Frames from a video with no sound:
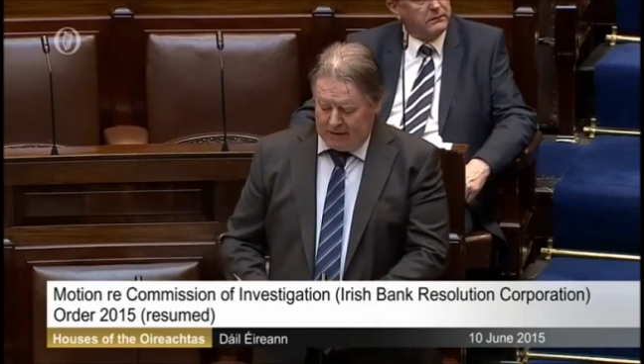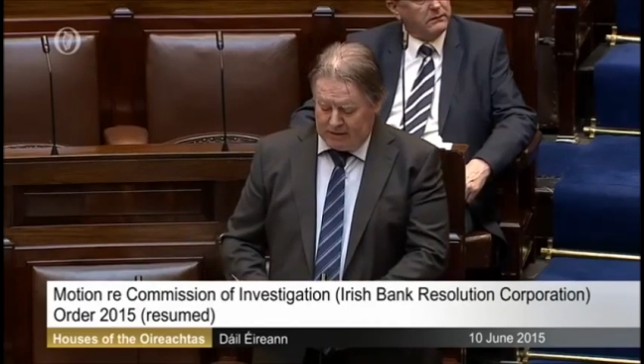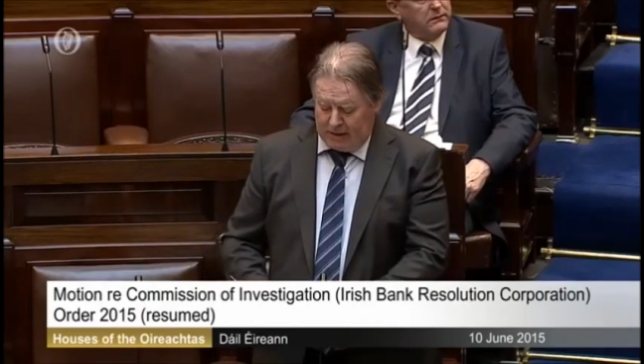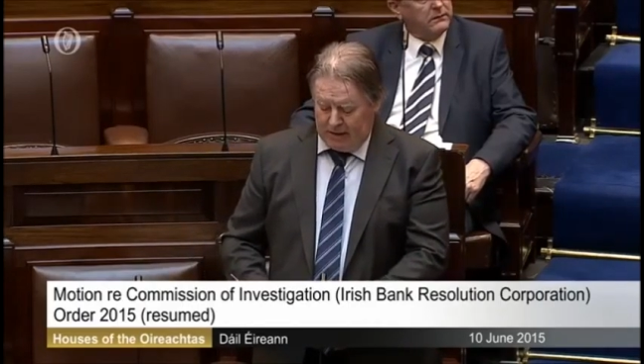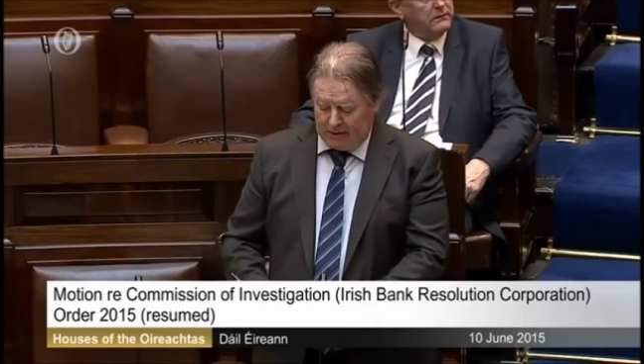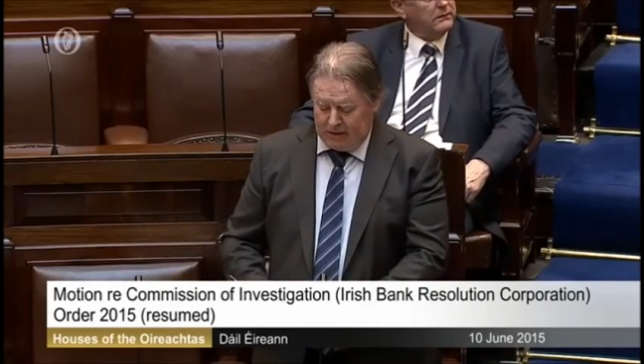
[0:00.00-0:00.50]

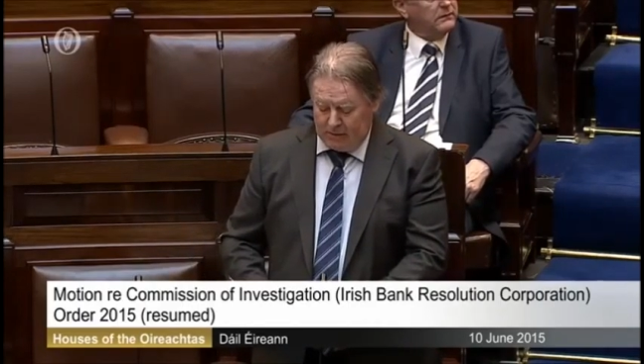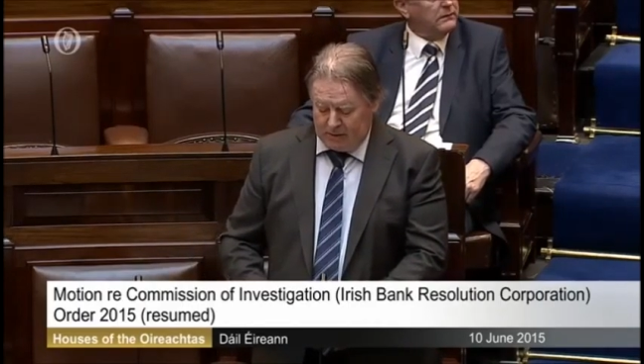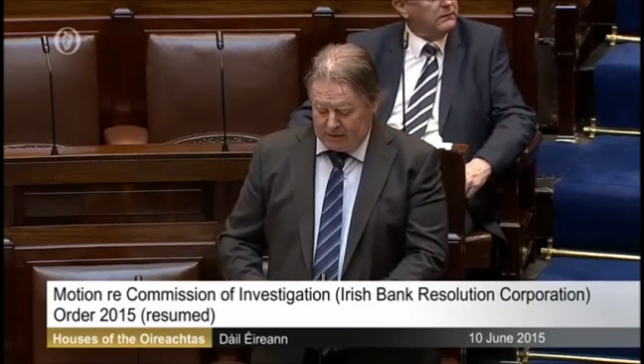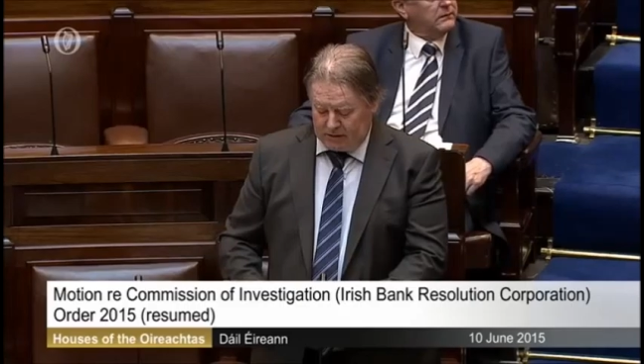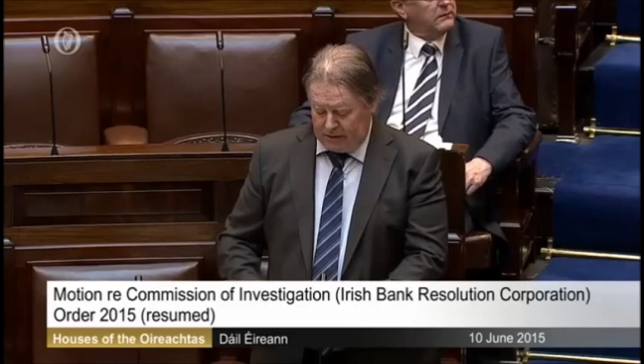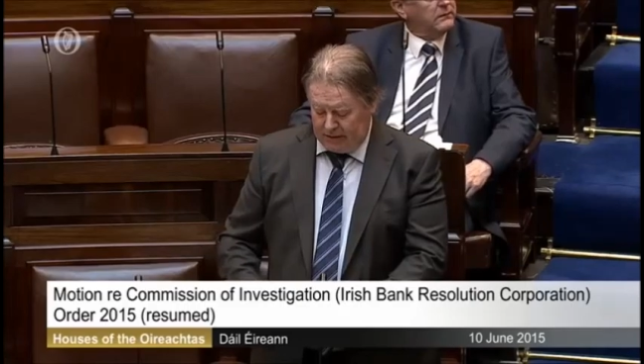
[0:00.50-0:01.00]
sale seems
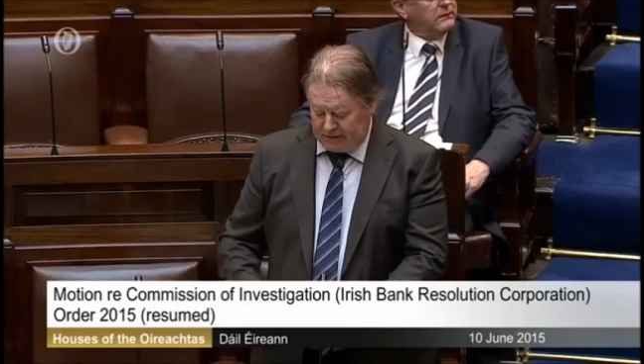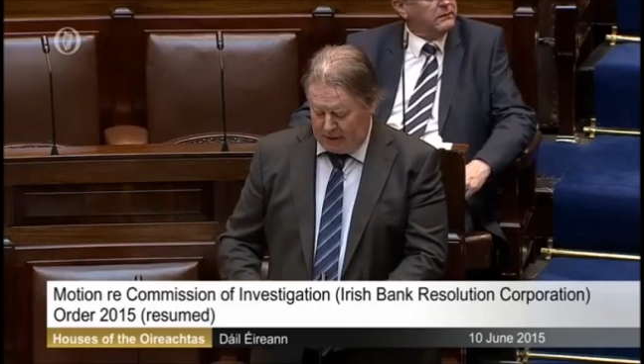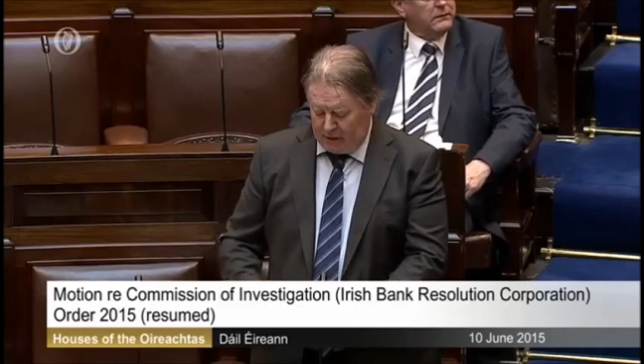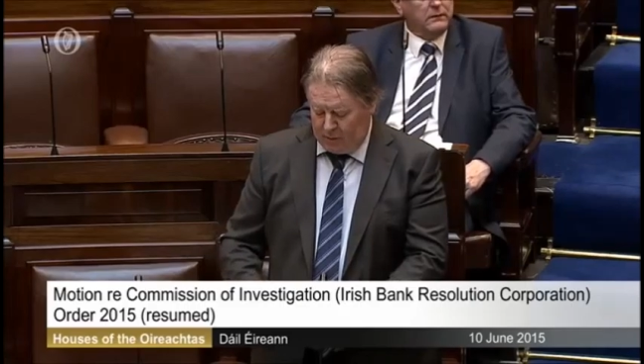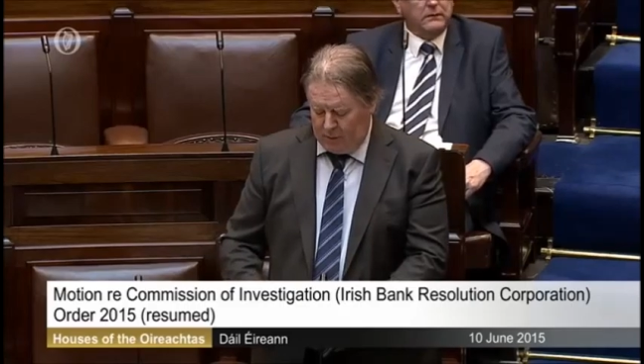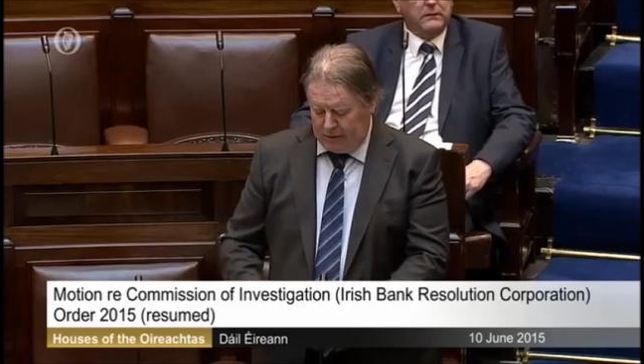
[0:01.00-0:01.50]
a serious
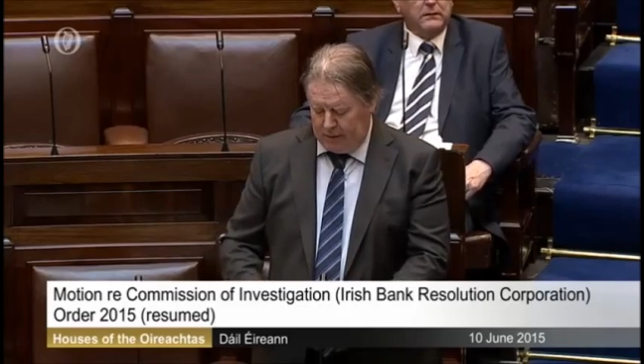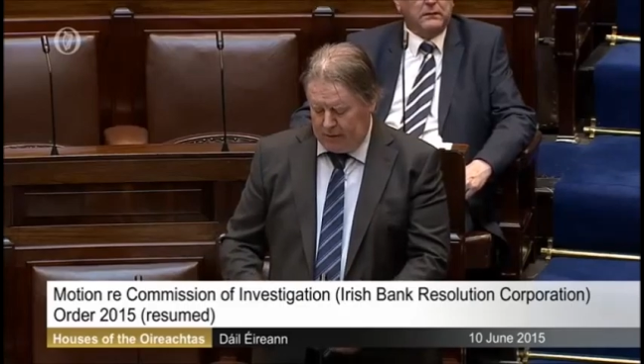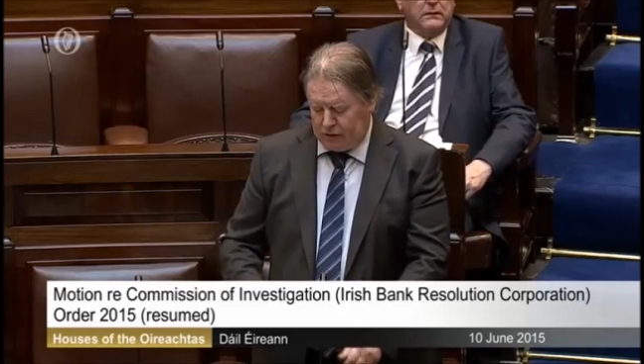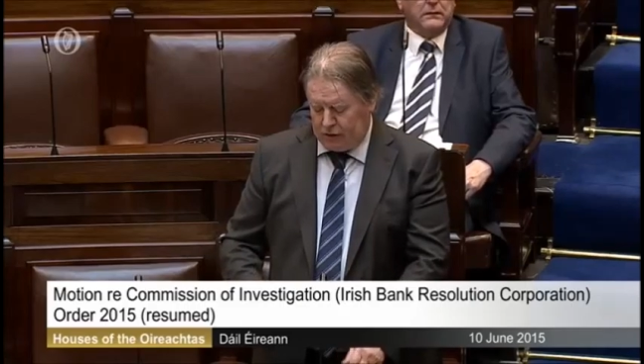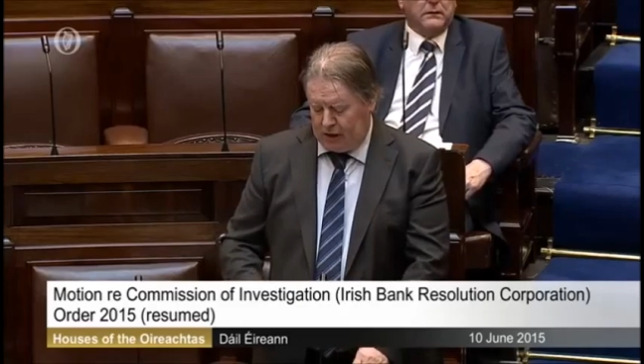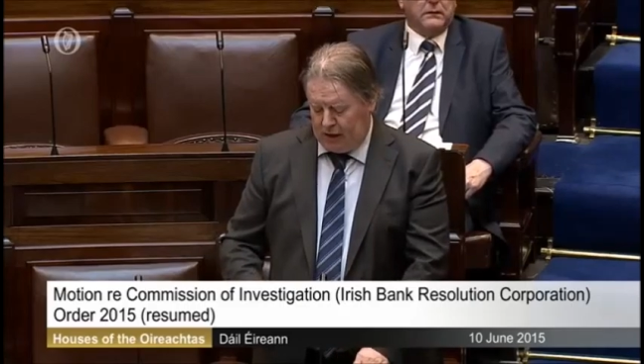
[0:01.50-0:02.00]
error by
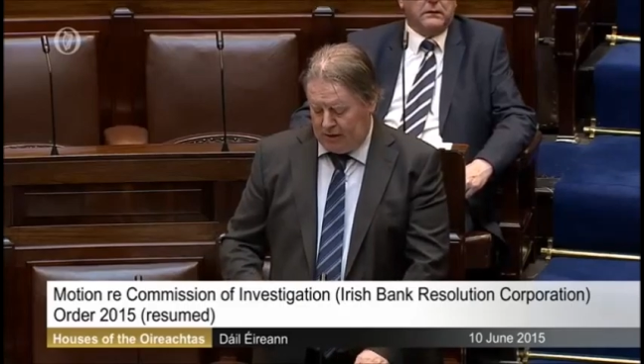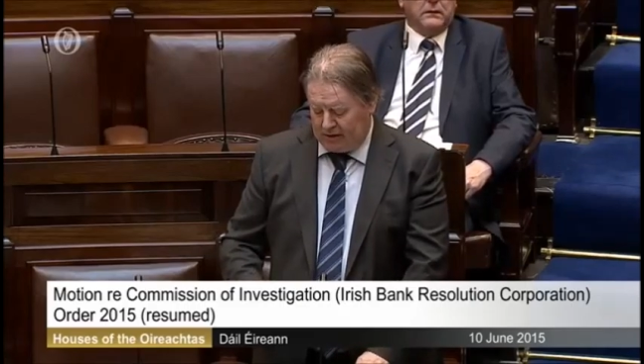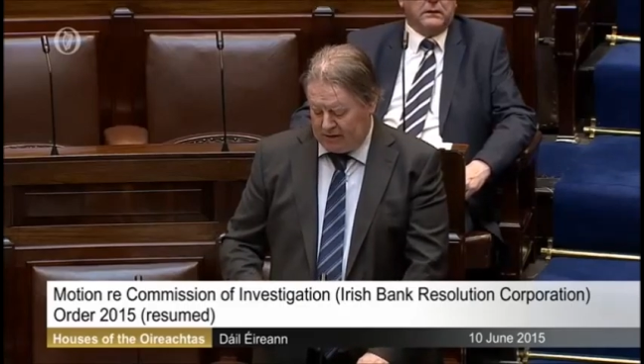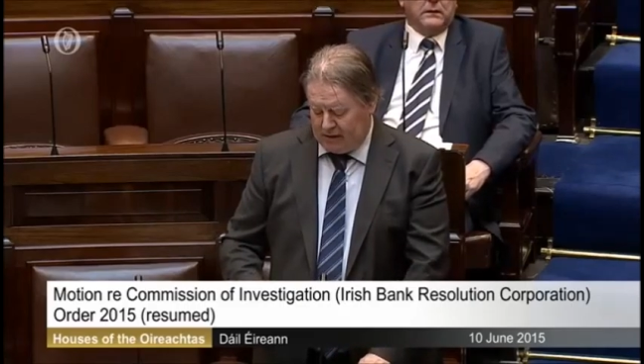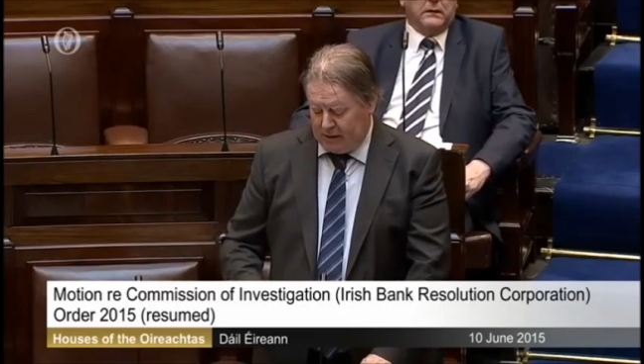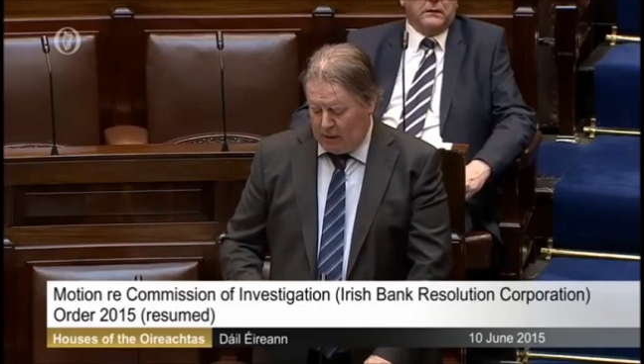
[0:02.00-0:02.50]
the Chair and
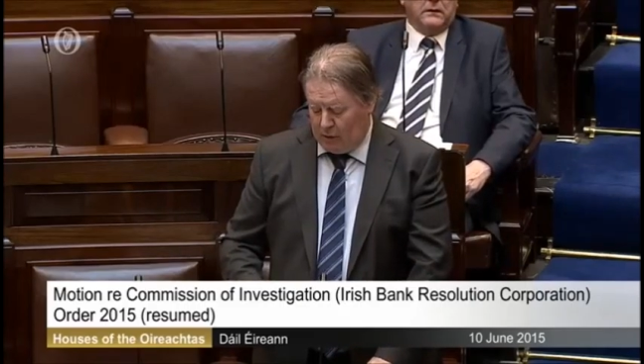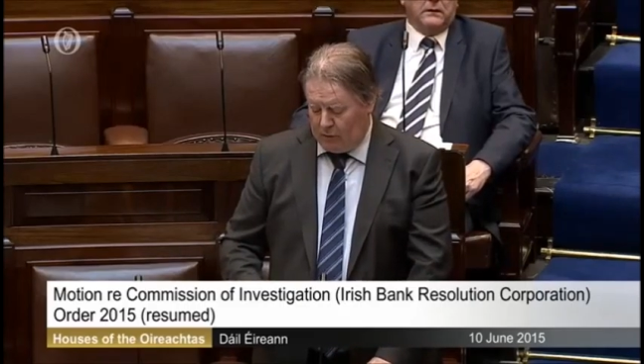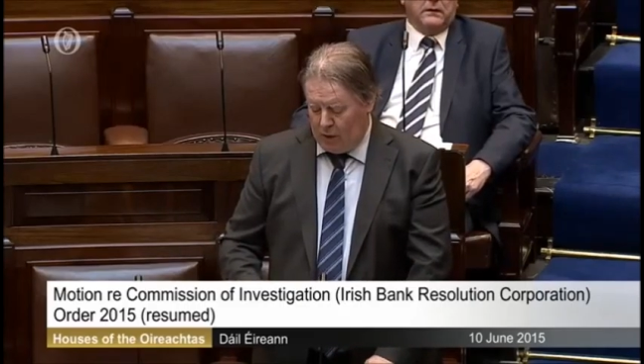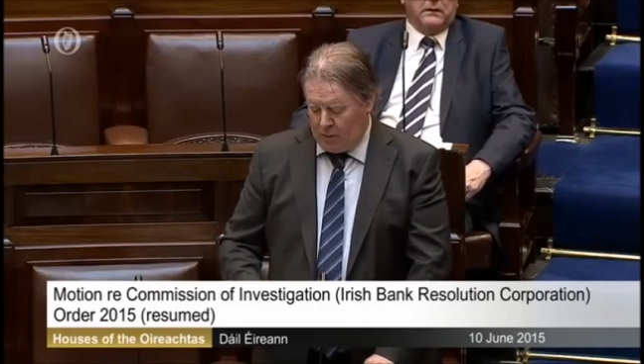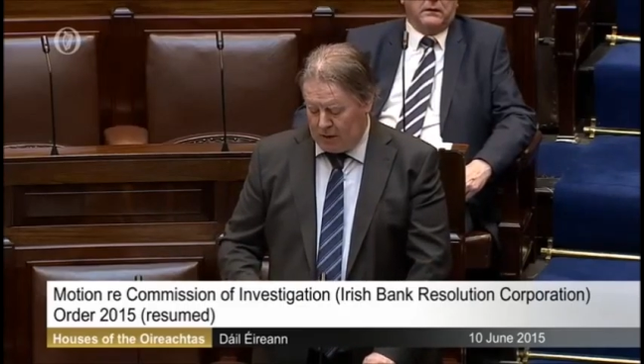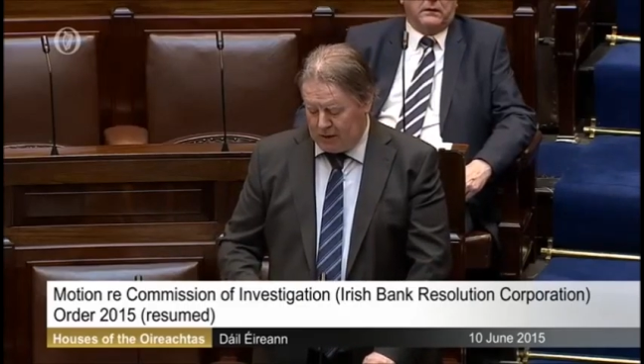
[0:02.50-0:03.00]
CEO of
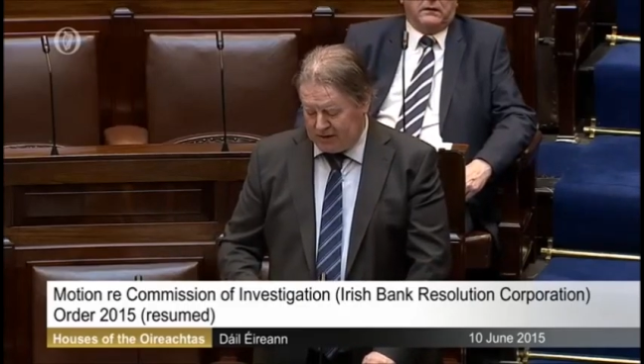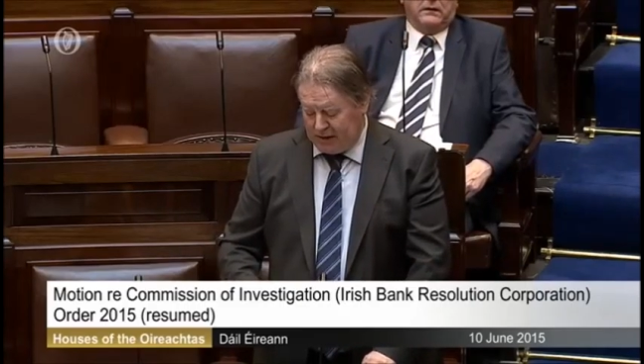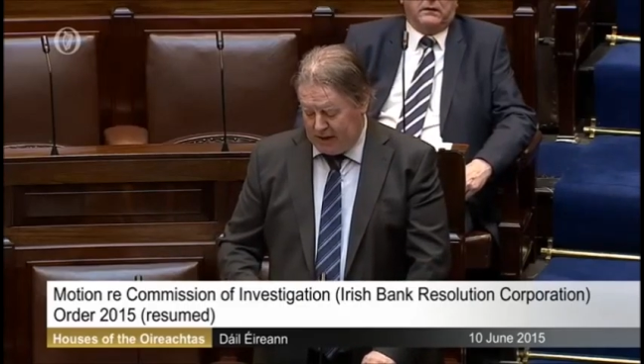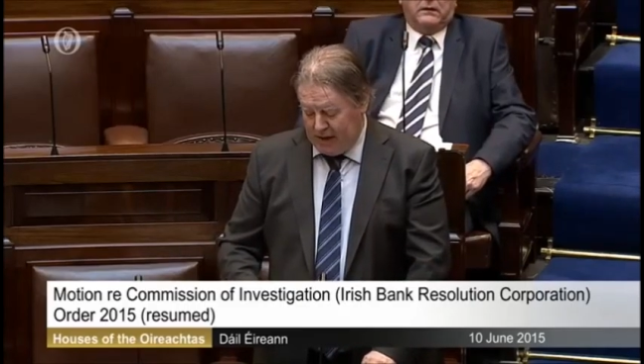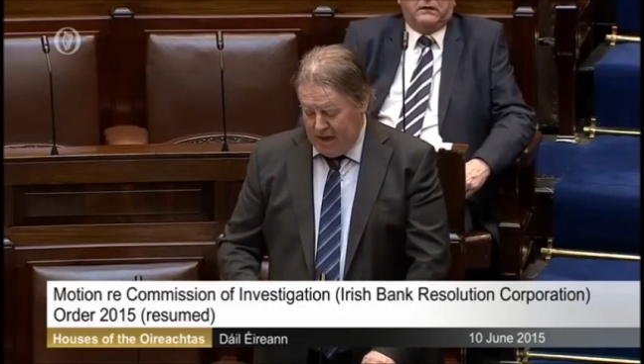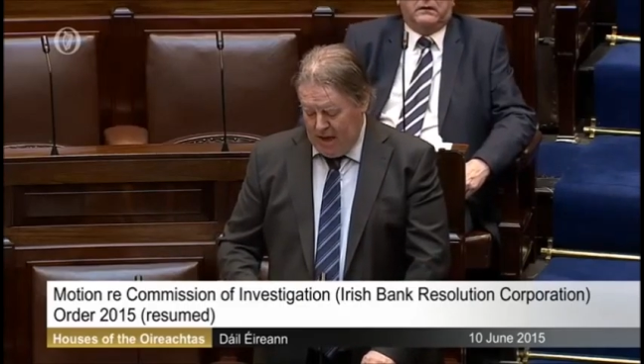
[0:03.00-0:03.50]

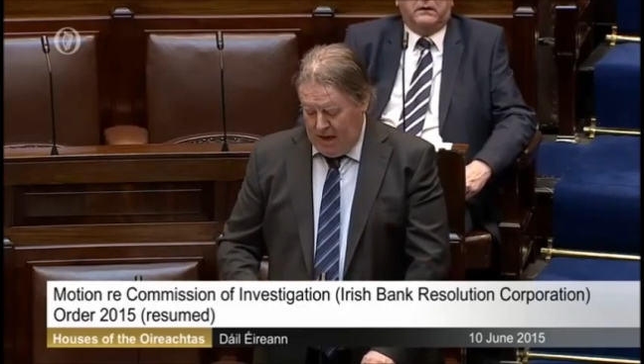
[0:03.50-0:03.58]
IBRC,